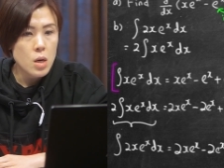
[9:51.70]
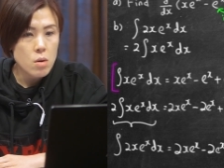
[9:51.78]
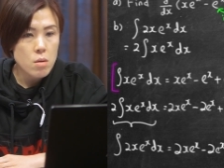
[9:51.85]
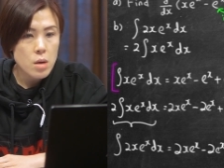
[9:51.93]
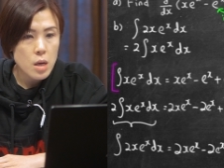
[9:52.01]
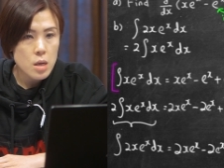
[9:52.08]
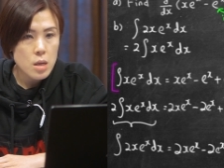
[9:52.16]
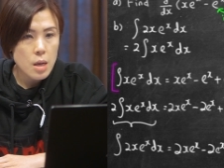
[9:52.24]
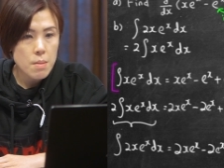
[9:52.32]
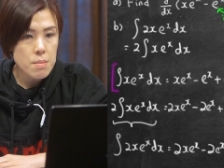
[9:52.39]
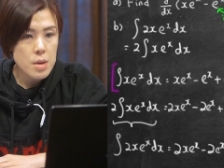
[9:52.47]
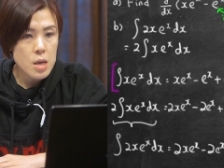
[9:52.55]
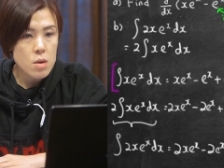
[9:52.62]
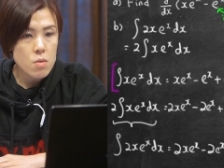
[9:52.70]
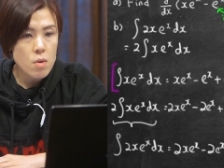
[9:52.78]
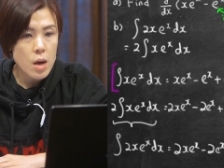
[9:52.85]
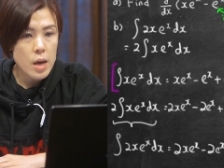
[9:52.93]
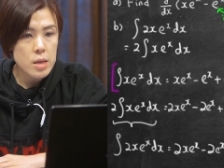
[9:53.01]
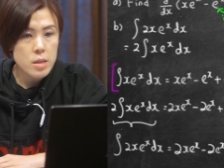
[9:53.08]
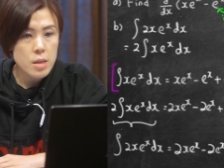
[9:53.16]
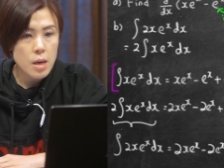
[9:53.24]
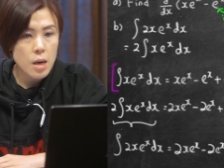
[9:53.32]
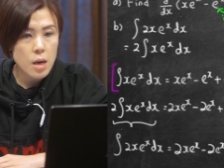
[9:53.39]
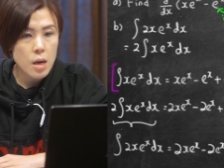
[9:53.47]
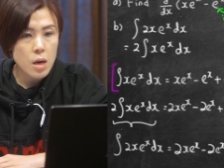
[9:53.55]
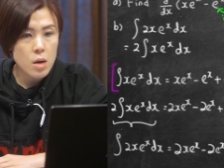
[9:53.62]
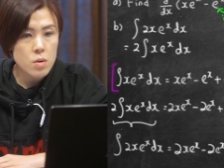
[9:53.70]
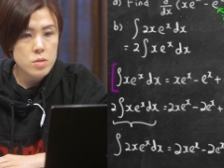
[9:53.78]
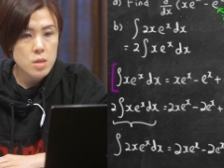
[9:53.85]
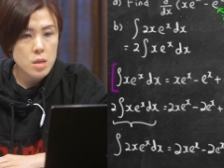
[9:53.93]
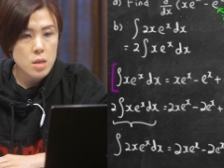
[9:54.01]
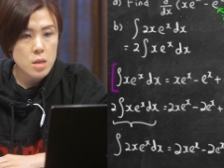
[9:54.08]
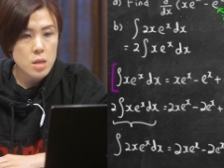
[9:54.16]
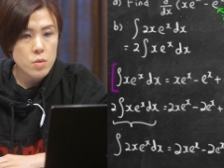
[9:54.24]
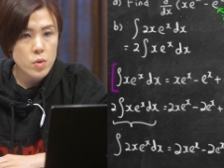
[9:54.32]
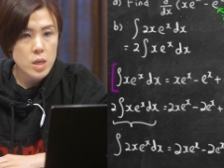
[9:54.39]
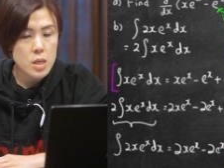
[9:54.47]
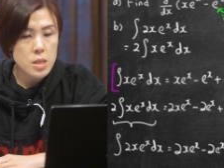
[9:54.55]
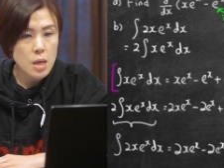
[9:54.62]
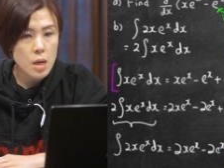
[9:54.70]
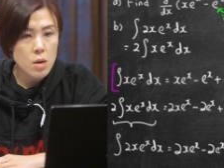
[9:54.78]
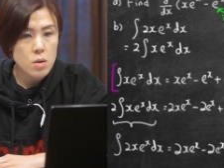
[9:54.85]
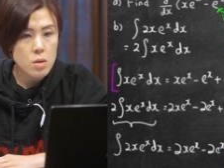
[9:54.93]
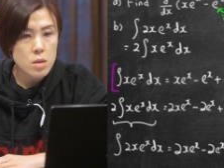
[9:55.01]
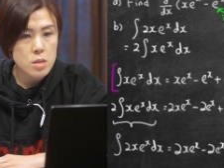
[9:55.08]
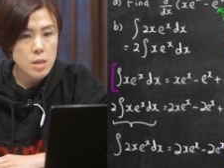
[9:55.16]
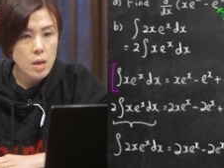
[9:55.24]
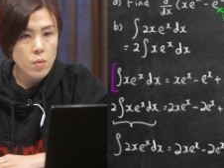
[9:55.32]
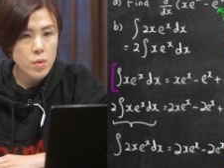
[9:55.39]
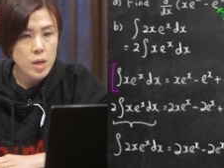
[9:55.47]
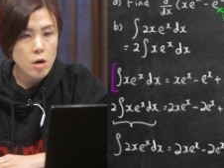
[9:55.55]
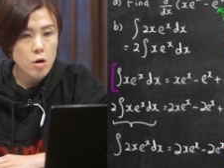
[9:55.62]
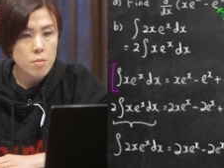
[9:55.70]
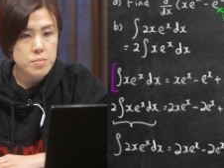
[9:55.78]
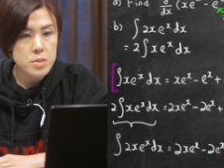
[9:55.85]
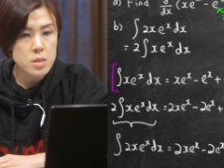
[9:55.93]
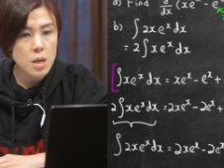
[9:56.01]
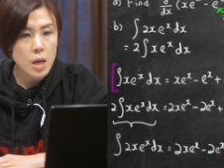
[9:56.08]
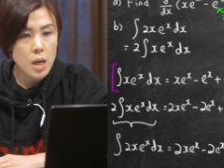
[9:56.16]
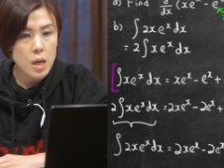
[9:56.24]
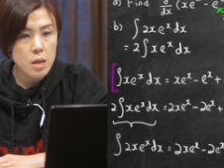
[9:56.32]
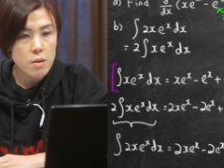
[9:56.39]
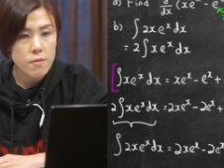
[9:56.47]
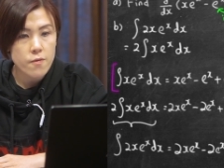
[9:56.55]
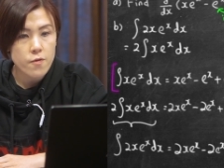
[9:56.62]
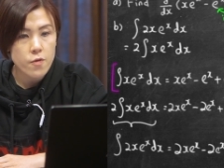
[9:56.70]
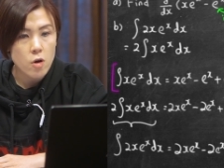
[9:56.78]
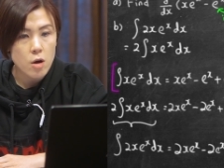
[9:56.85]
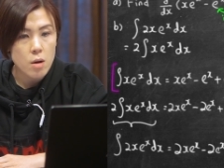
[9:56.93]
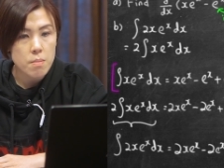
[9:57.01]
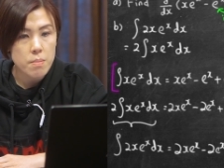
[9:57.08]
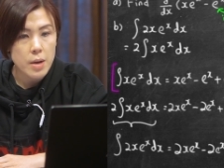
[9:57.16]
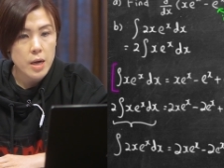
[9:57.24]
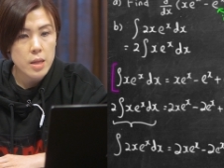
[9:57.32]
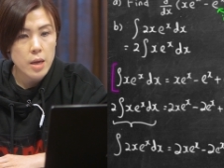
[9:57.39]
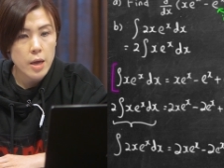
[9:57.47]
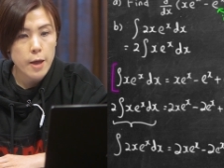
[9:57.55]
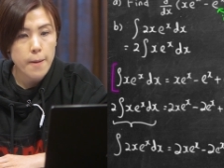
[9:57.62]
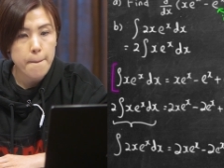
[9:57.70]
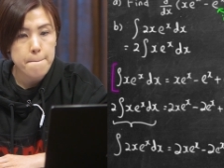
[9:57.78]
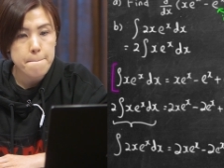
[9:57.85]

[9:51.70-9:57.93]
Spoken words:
okay, let me write down the result that we obtain from part A.